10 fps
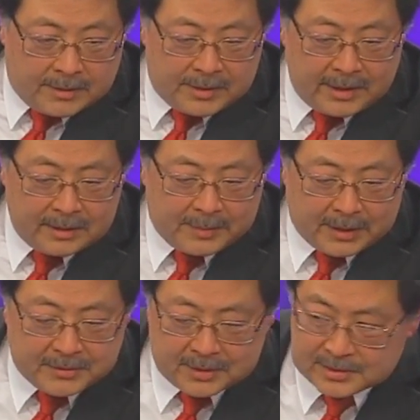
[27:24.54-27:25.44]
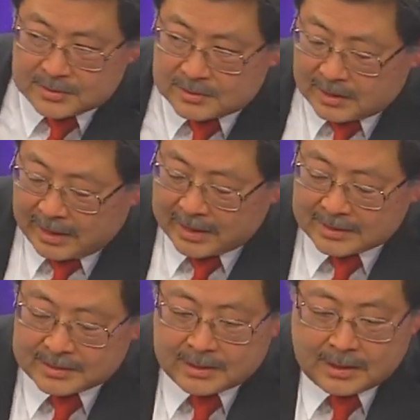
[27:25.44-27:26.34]
thing about this
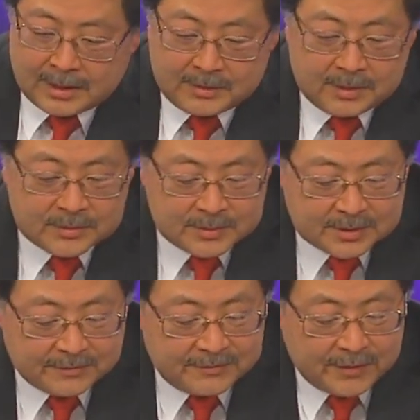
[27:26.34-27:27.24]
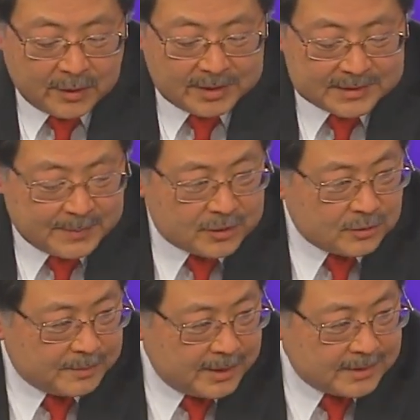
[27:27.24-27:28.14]
was a very
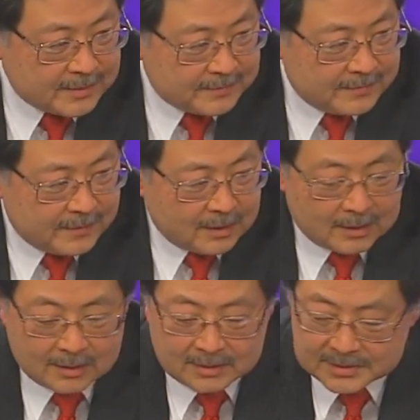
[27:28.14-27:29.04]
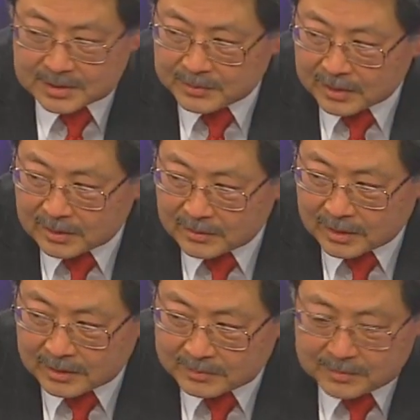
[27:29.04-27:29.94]
special piece of something,
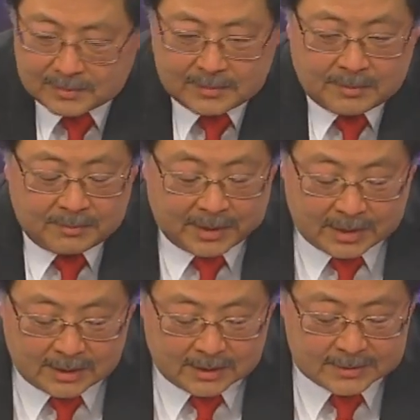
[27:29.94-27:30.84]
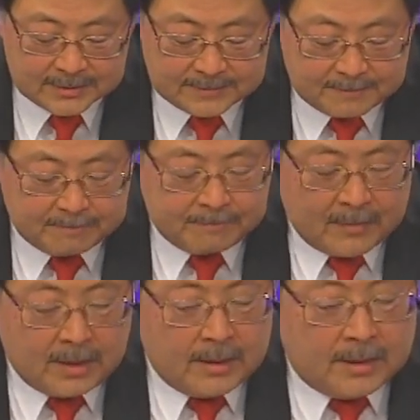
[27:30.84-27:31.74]
right? Because
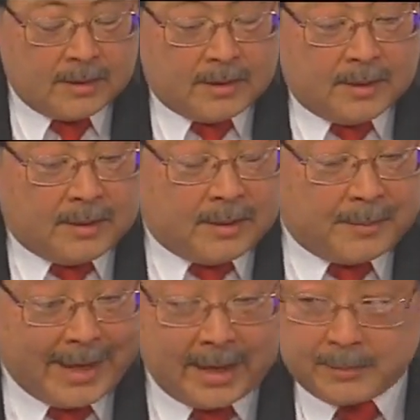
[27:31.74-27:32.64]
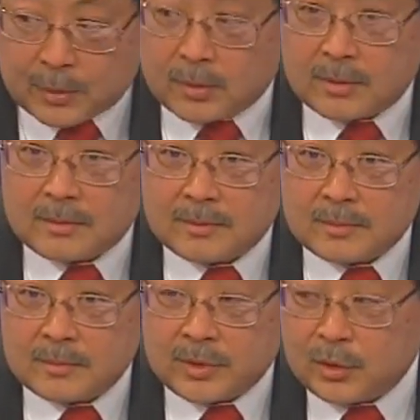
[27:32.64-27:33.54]
paper
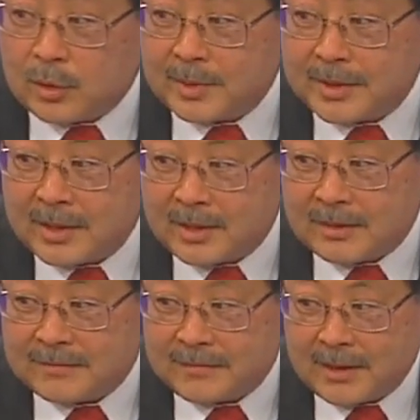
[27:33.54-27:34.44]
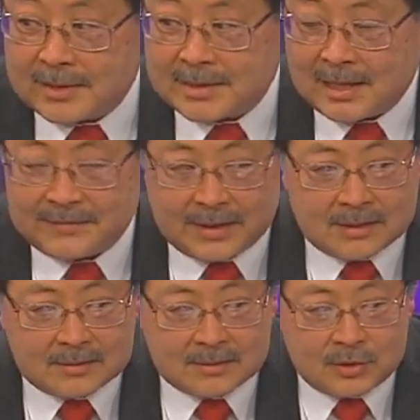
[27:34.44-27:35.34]
we normally think of as
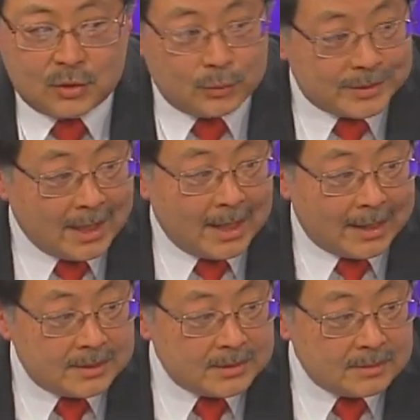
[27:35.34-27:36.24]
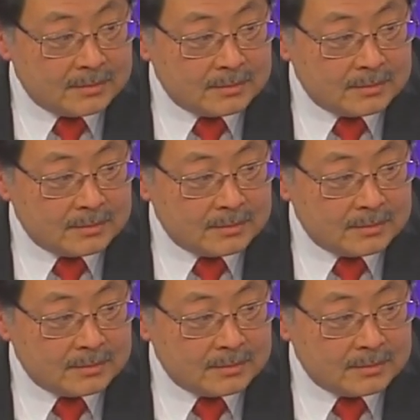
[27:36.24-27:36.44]
having two sides,